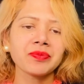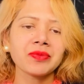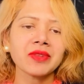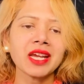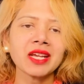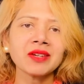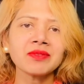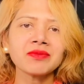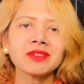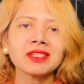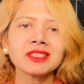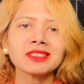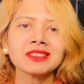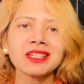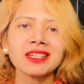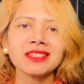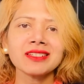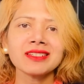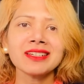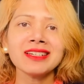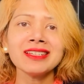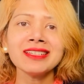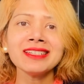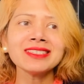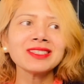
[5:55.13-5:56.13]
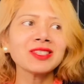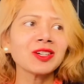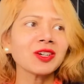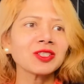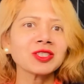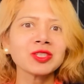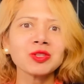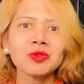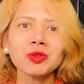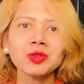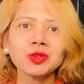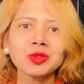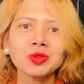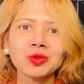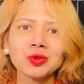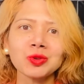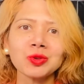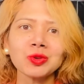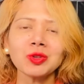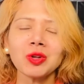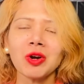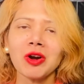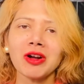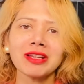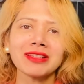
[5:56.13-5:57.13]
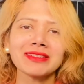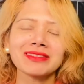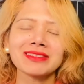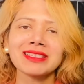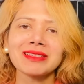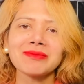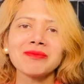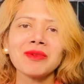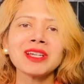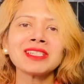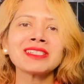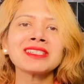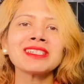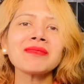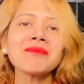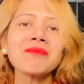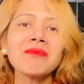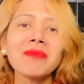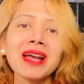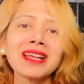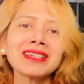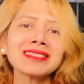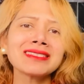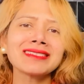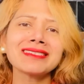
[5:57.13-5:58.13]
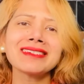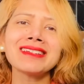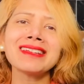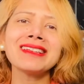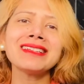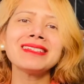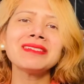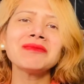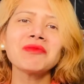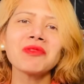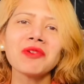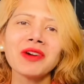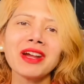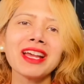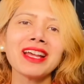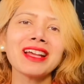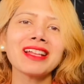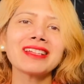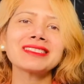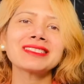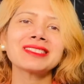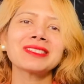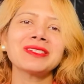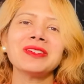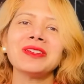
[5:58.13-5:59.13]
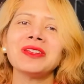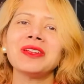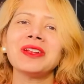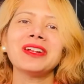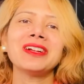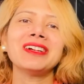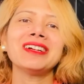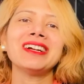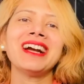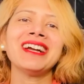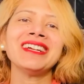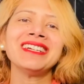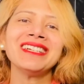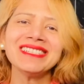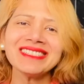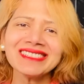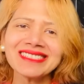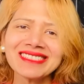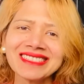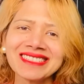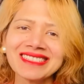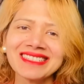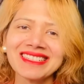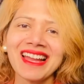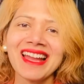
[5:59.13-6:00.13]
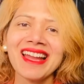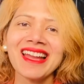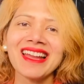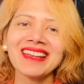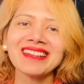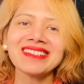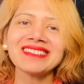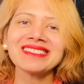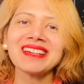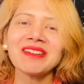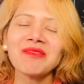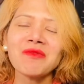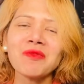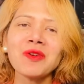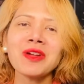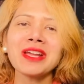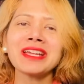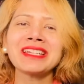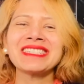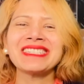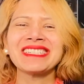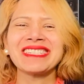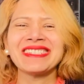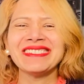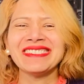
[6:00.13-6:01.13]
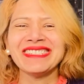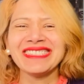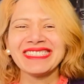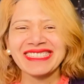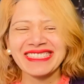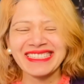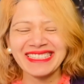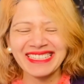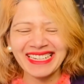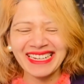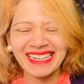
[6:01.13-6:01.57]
At first I really thought she was rude, honestly, but she met really well, so you know, I understand the way she was